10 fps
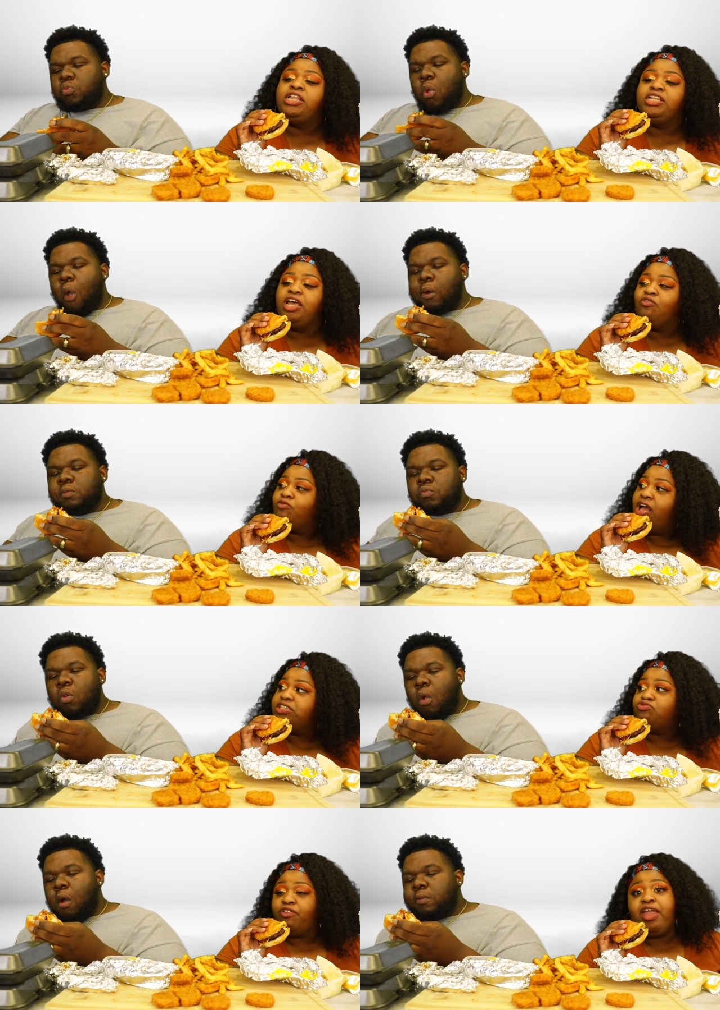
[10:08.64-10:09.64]
Speaker 1: The
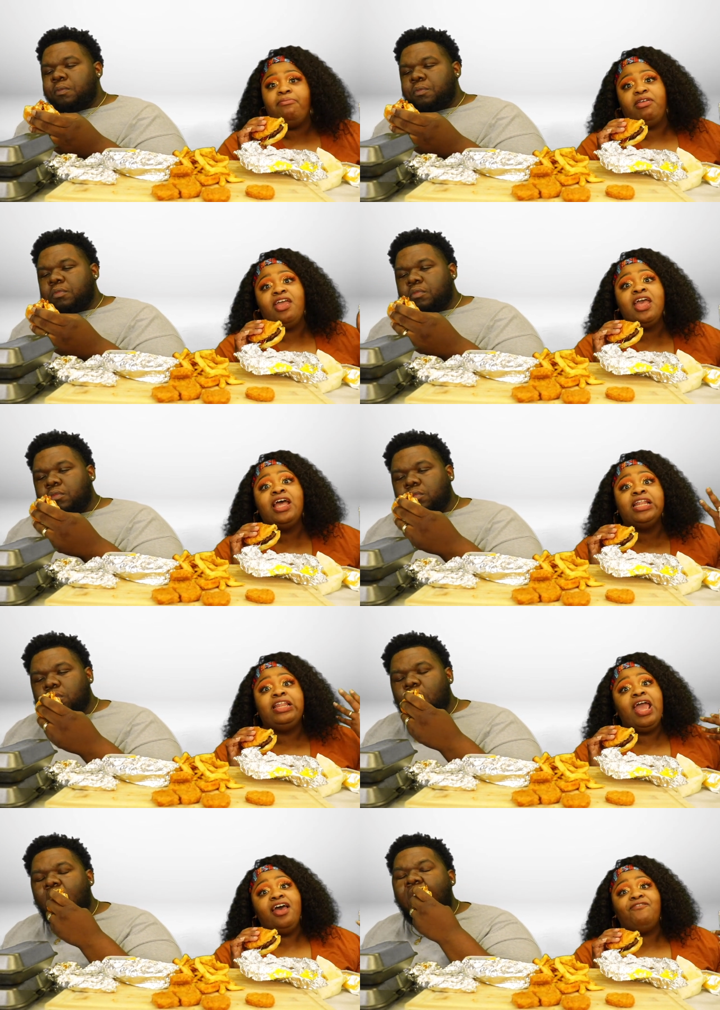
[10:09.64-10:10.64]
Roger Rabbit.
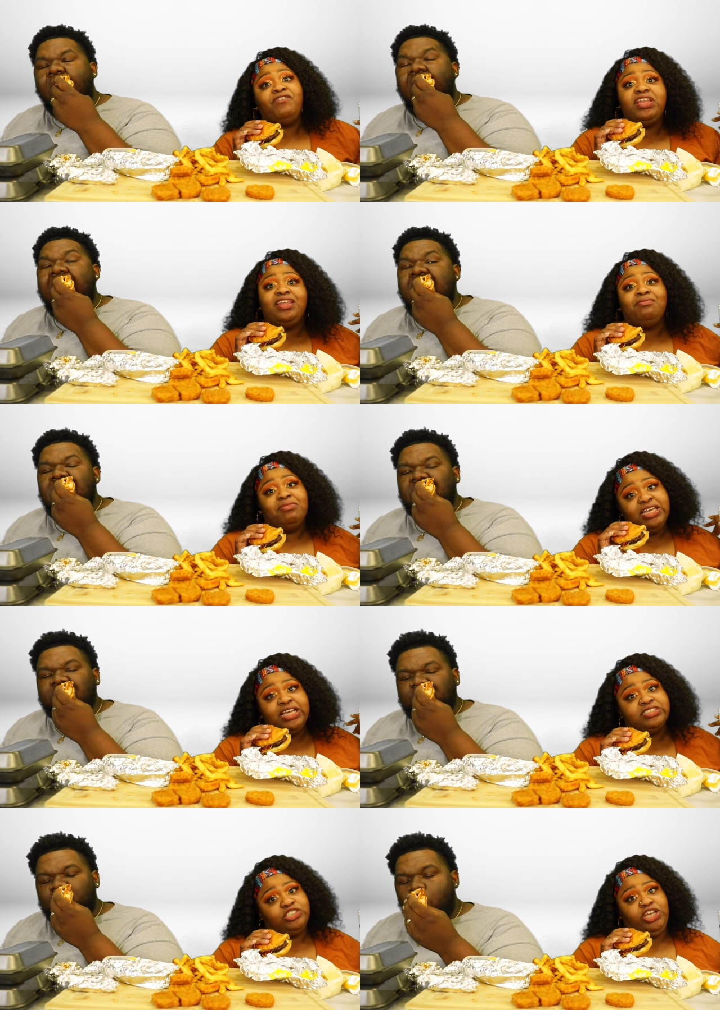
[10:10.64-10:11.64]
That offended
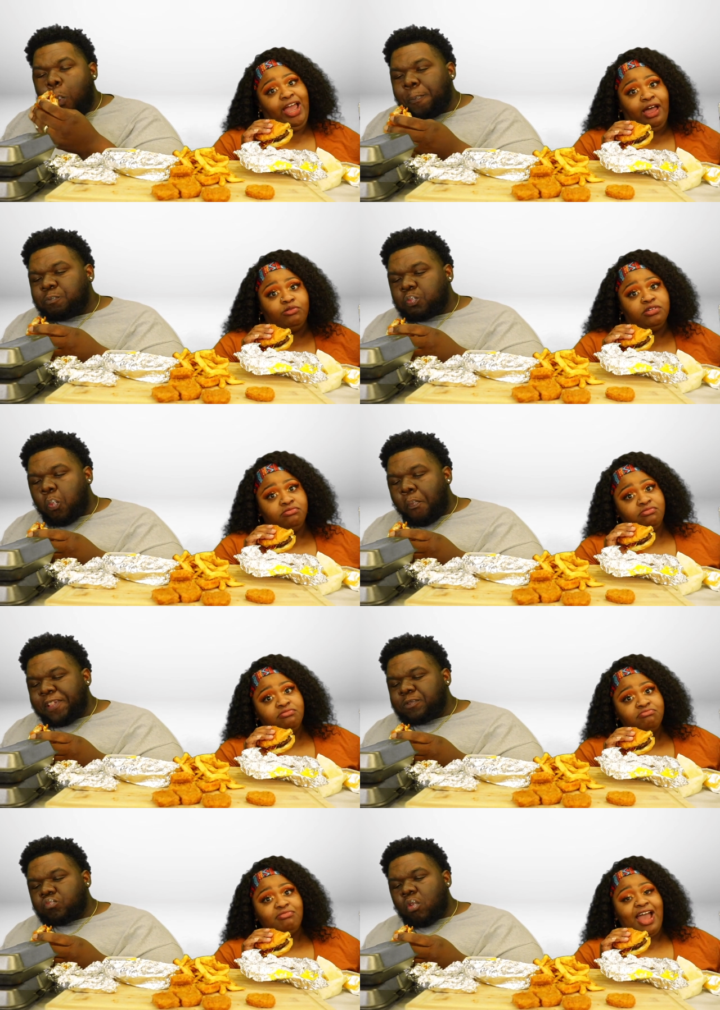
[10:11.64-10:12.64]
me as a child.
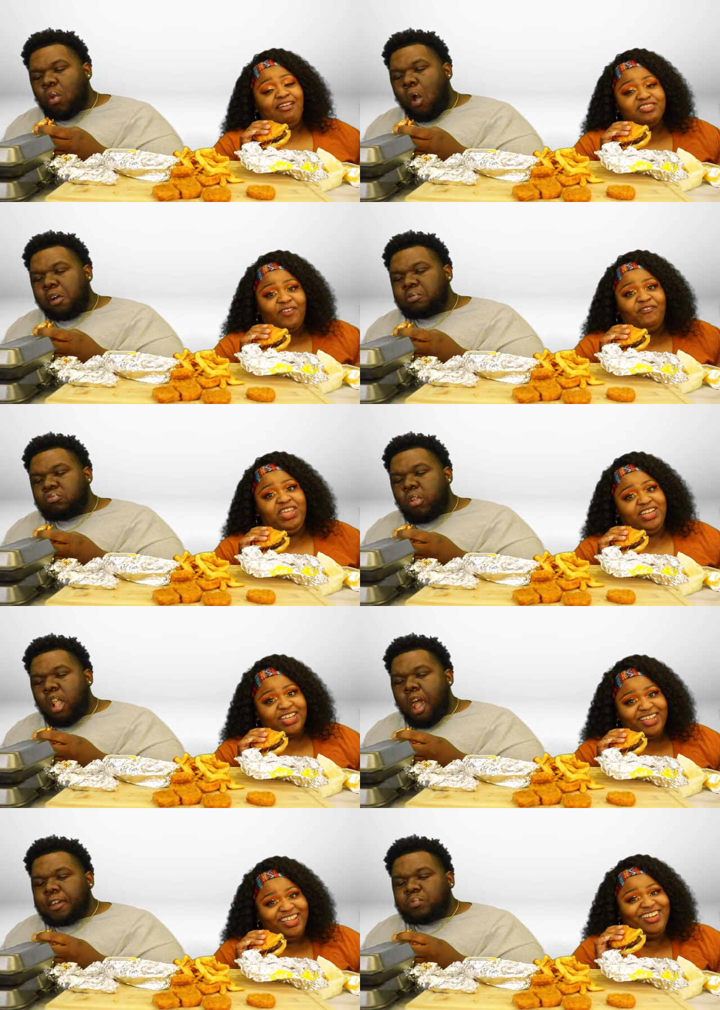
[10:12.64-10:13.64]
I was
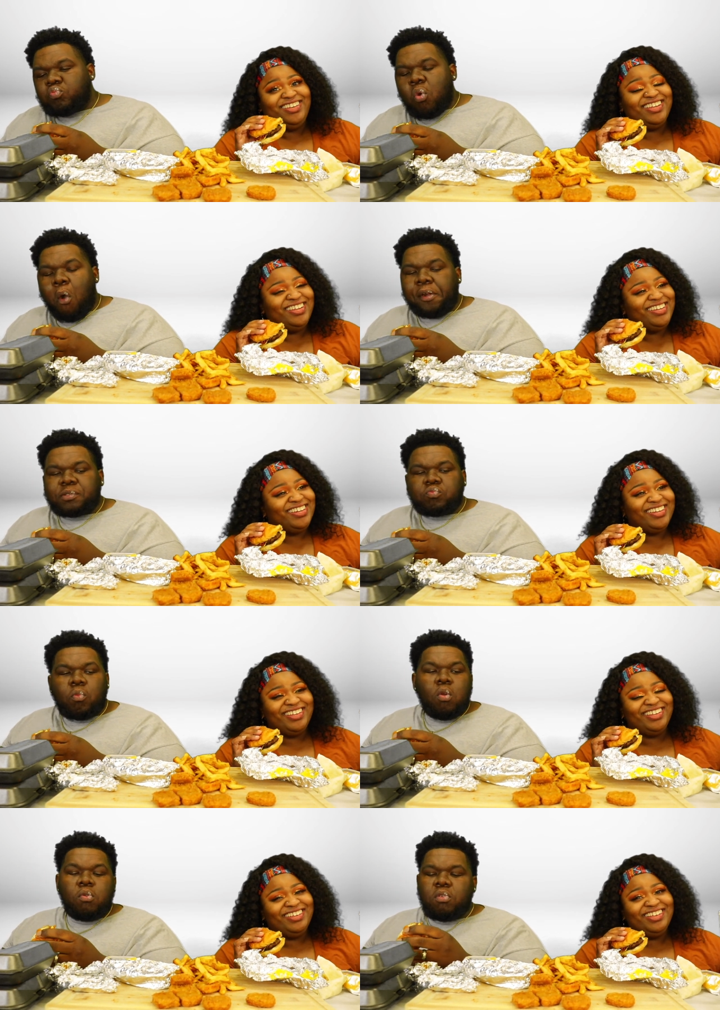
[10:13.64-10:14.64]
offended. Because
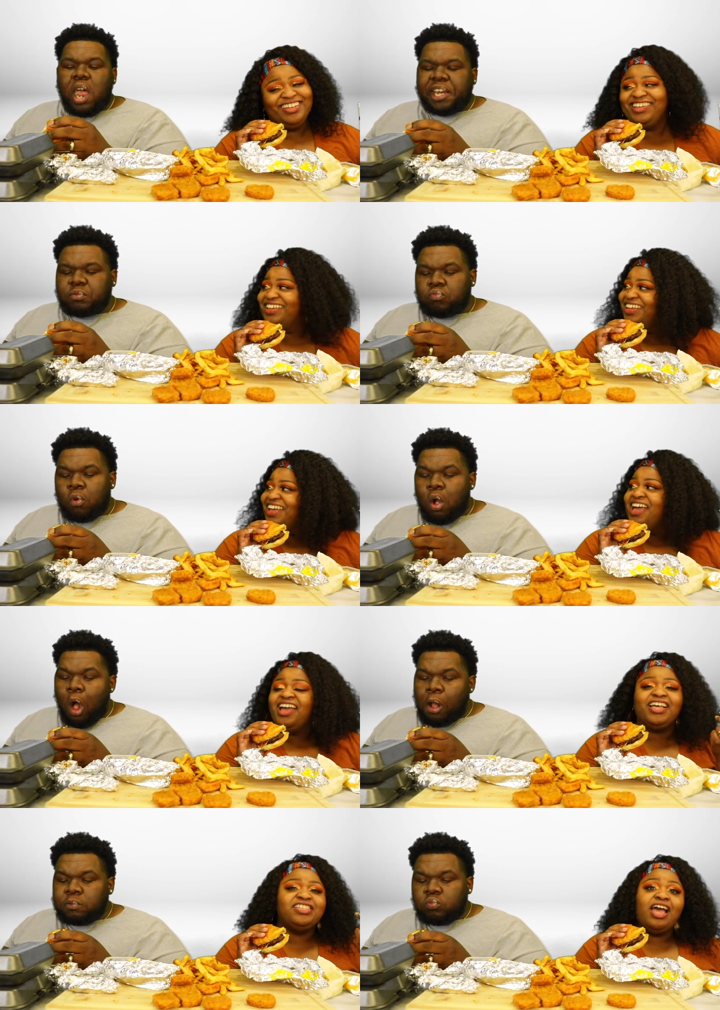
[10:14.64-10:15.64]

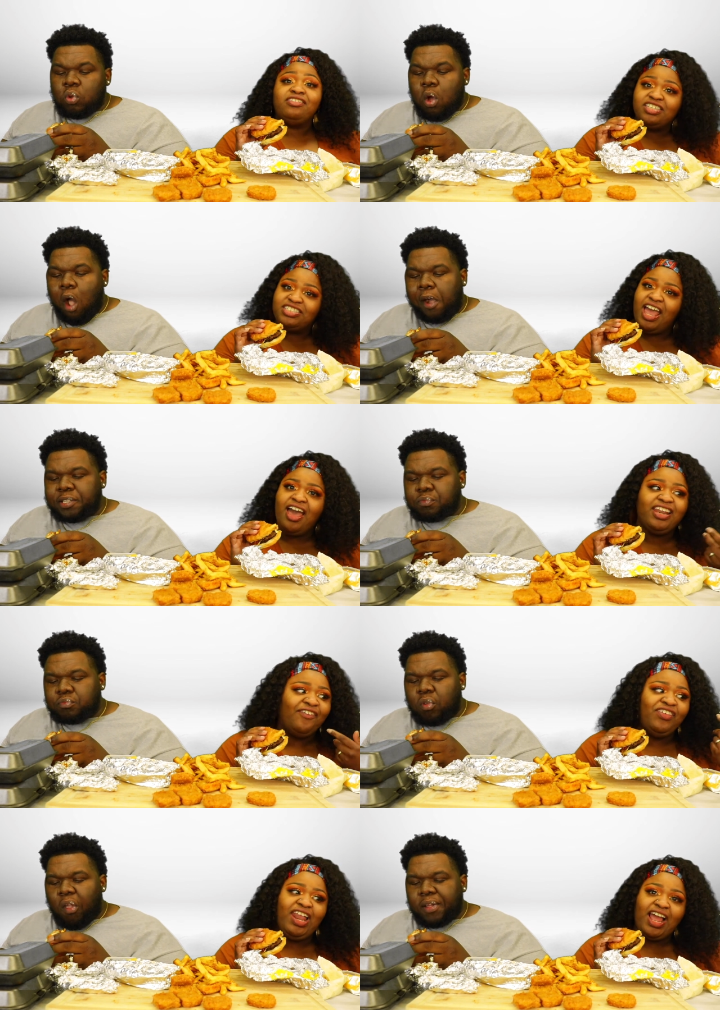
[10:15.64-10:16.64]
Speaker 2: I
Speaker 1: was a child
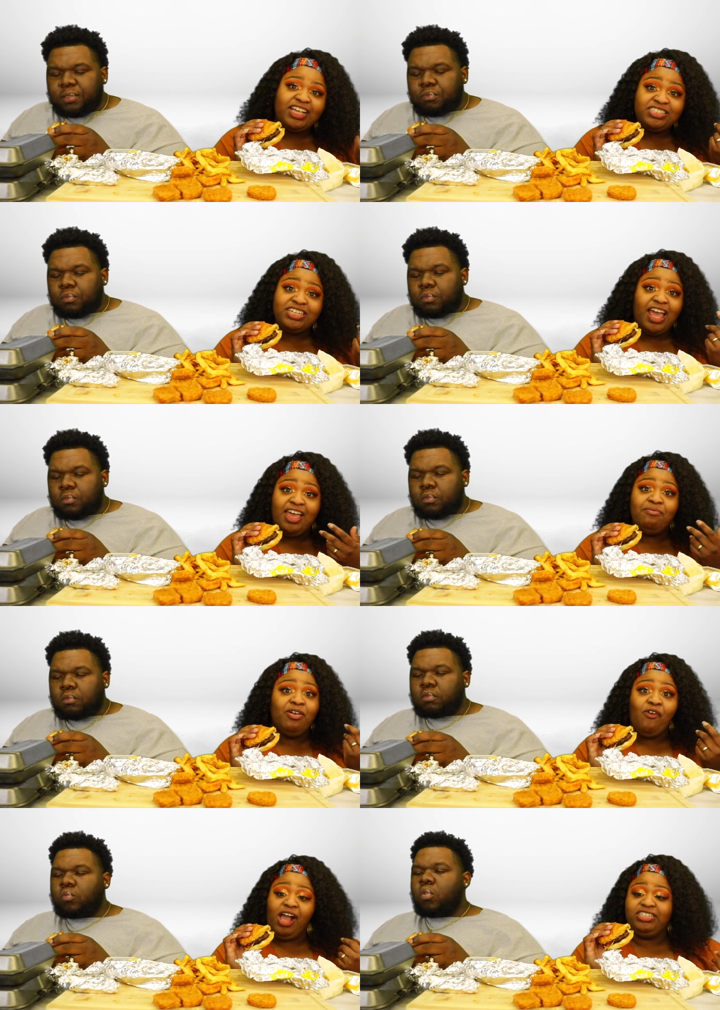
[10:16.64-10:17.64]
and I feel like I should not
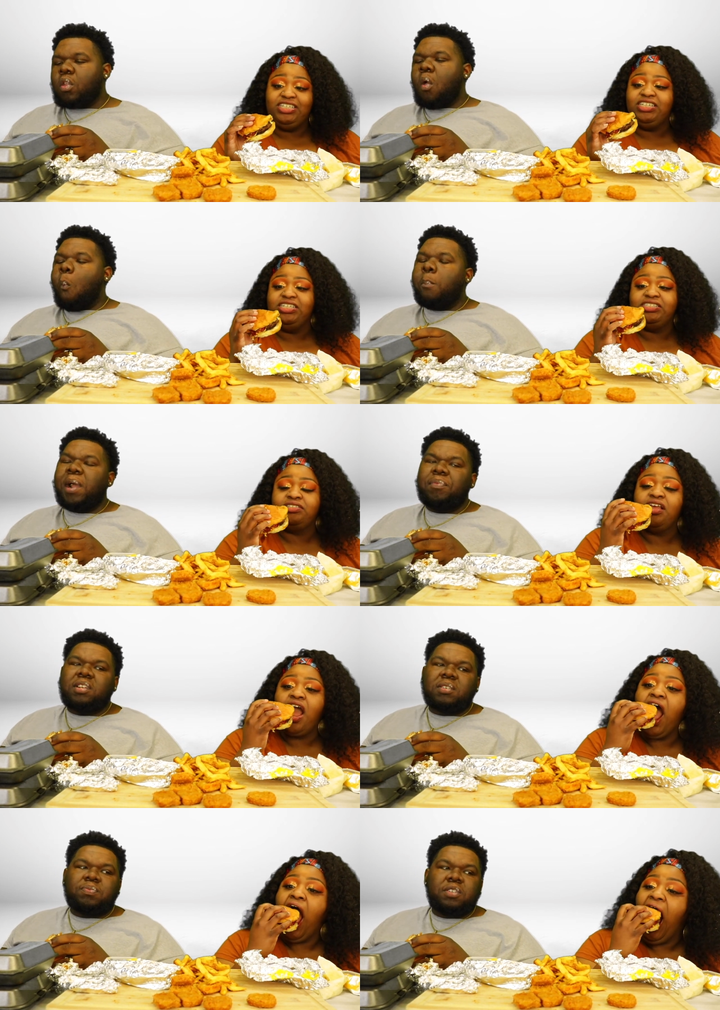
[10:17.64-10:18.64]
have been watching this.
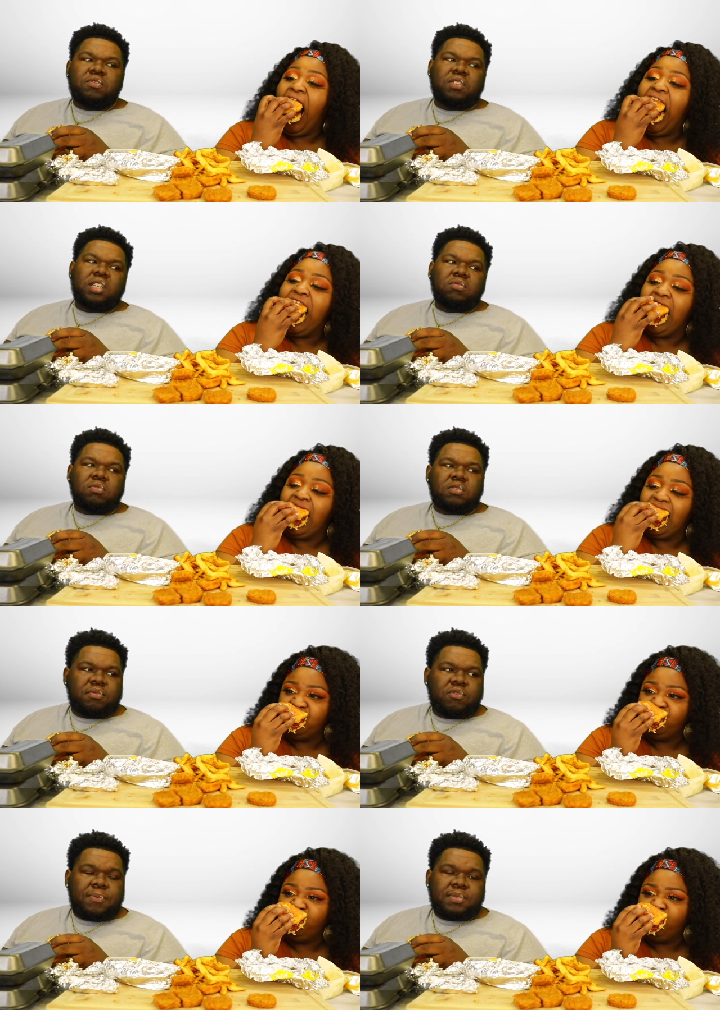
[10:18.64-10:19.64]
Speaker 2: Pepe Le Pew really will
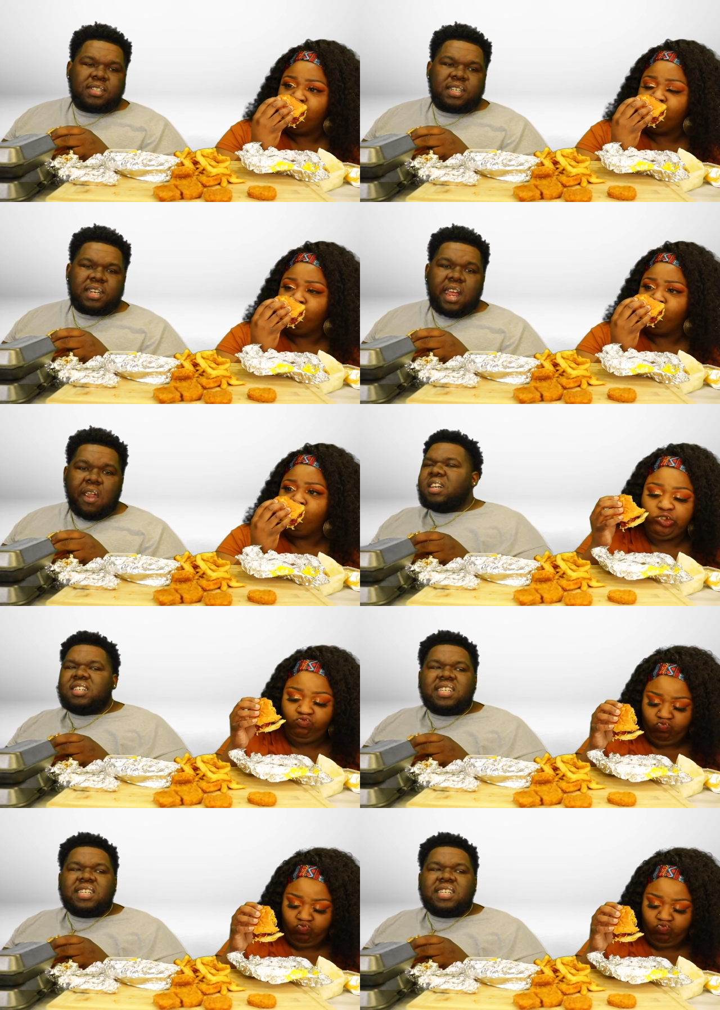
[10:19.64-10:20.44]
represent that. Like an